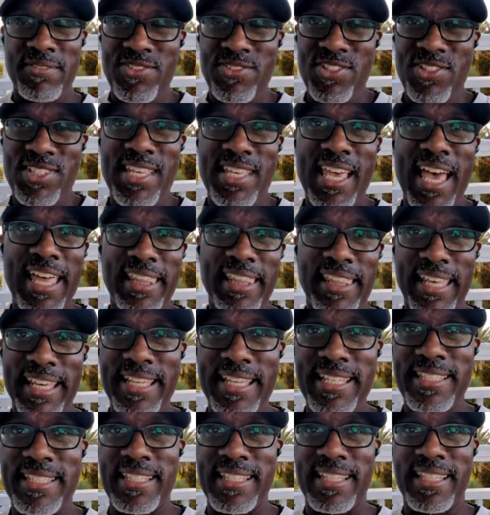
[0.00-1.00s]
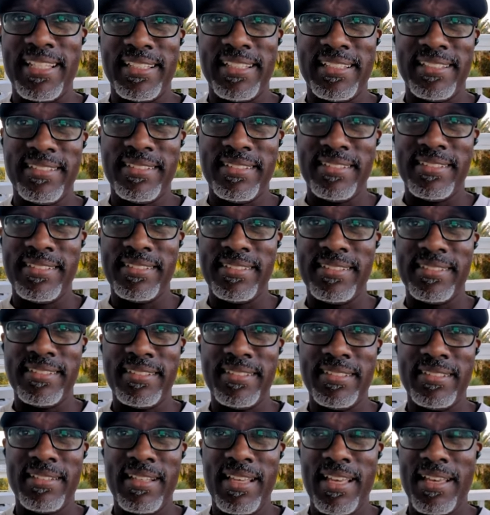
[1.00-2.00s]
We've just gotten lazy.
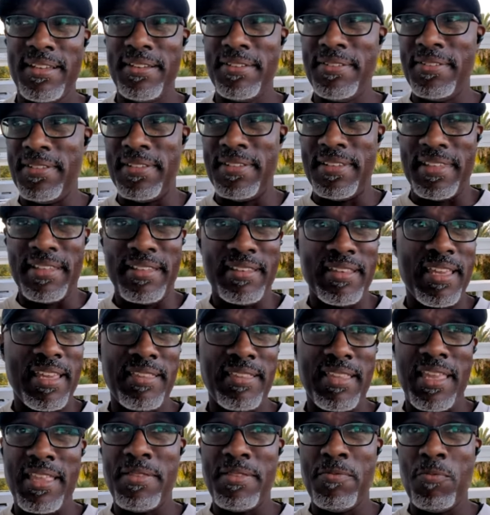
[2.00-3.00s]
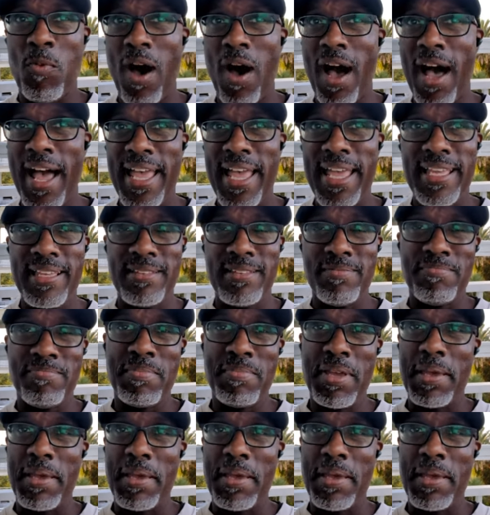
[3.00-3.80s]
Um, and, and why?